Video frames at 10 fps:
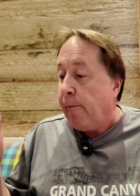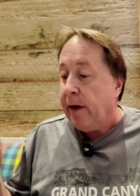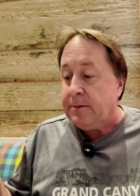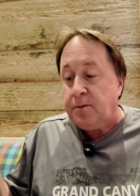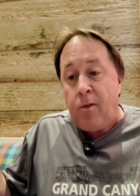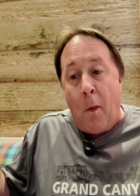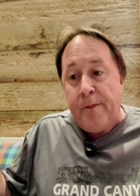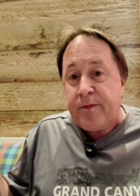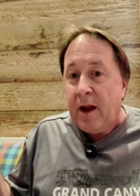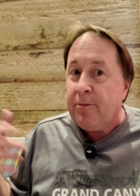But
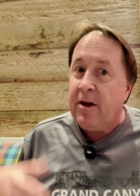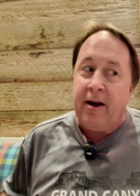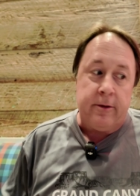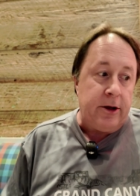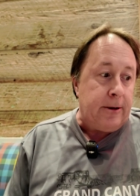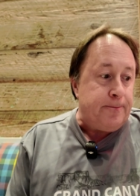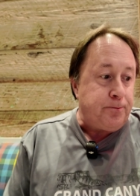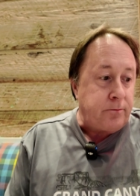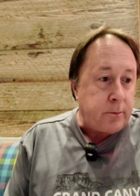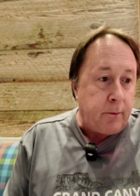I'm telling you,
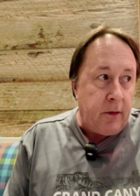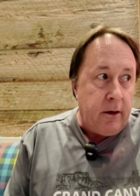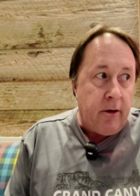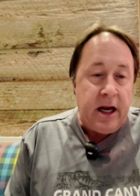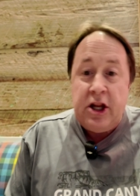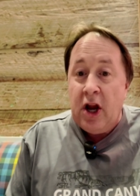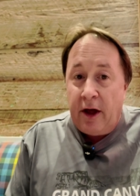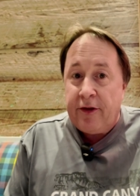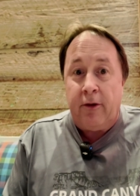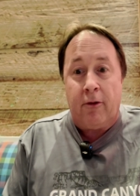there ain't
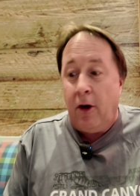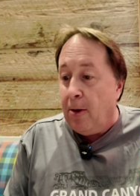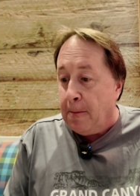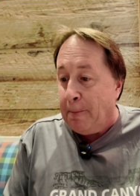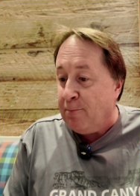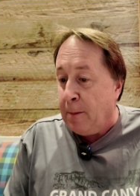nothing wrong.